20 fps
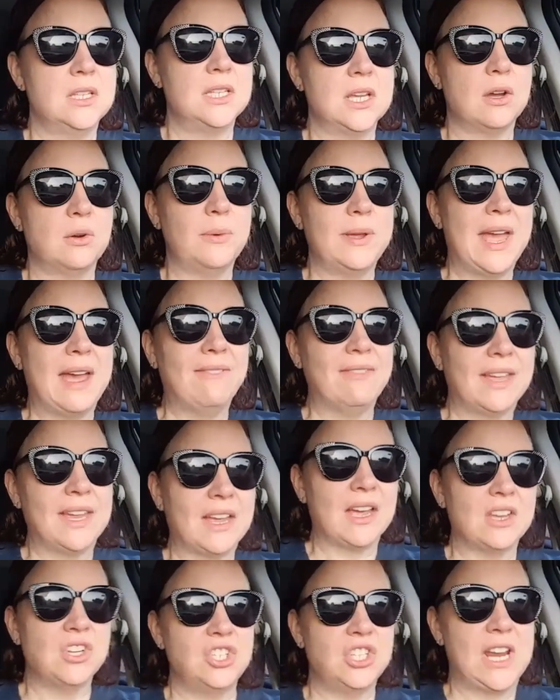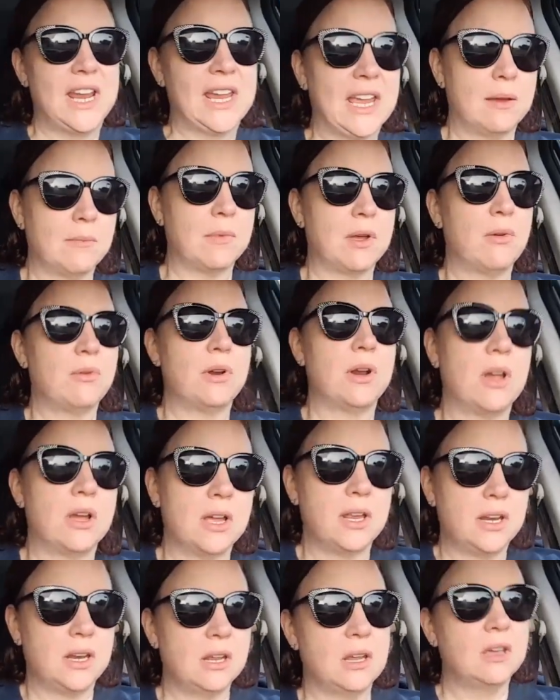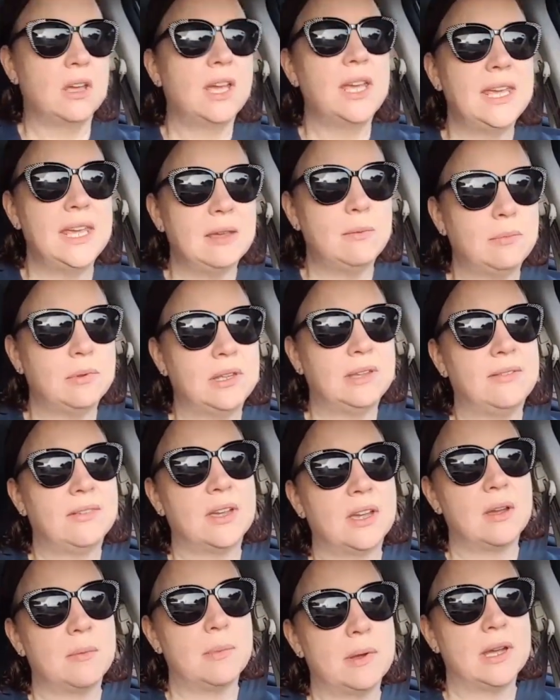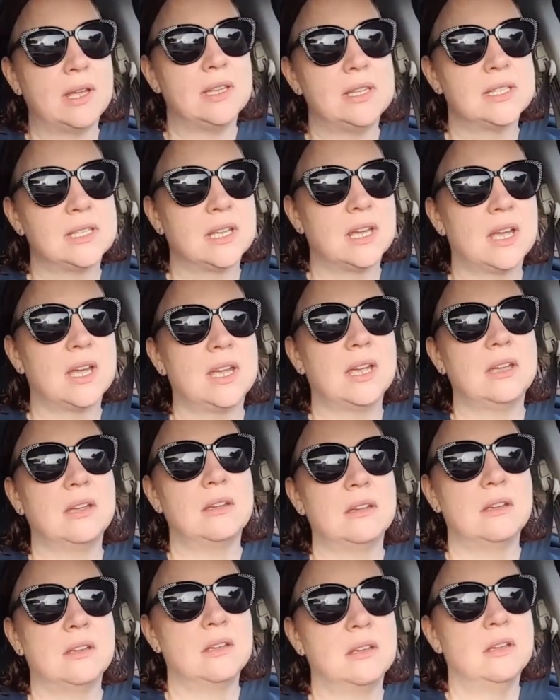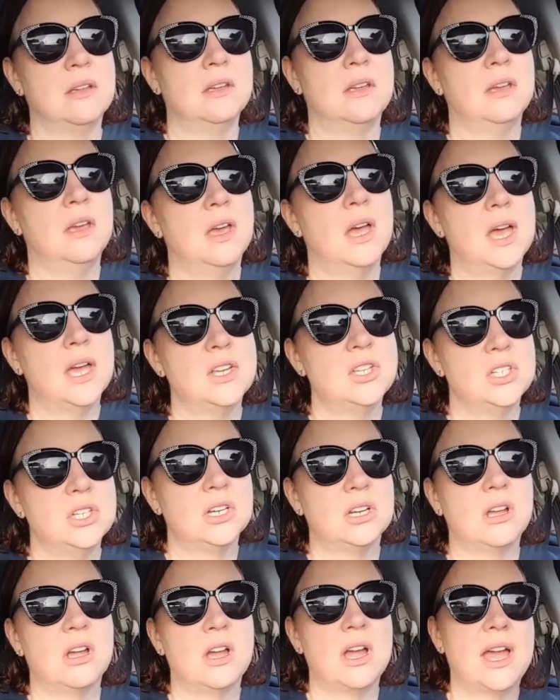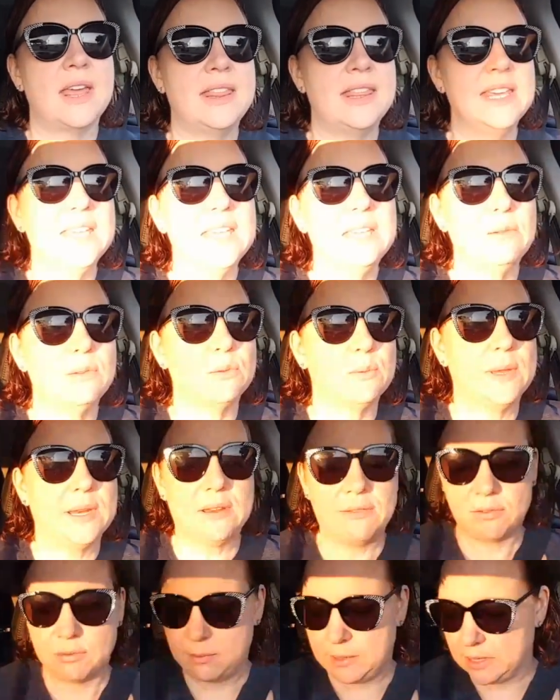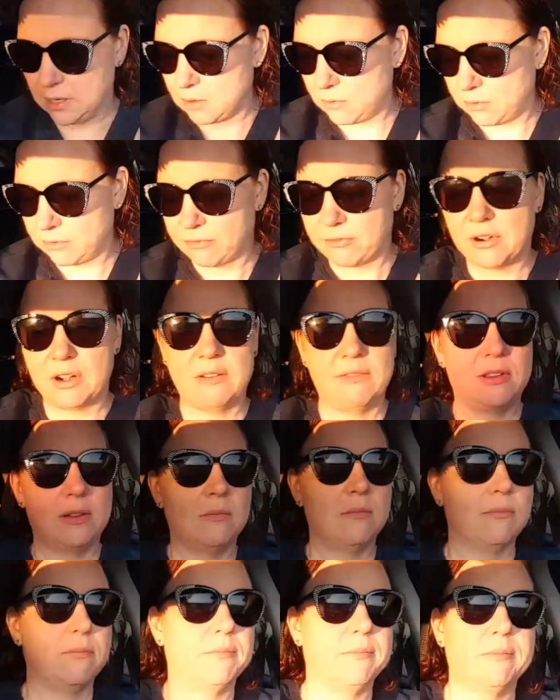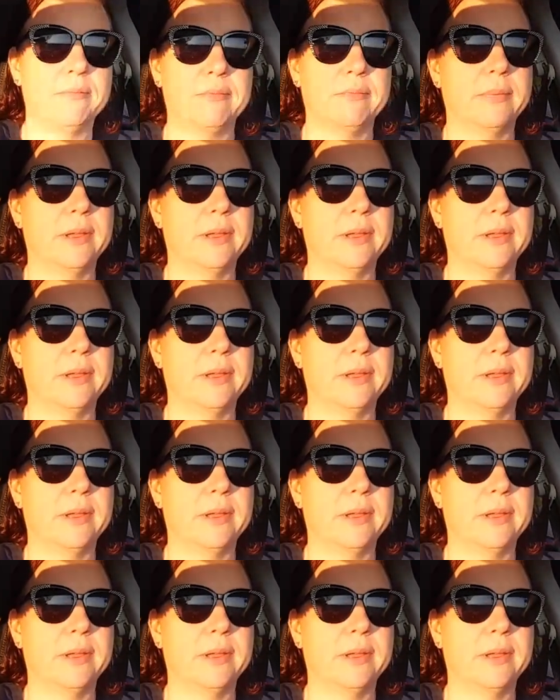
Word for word: So we have like a shakeup going on. I can't believe I got behind this guy. I should have gone. I think he was waiting for me to go in front of him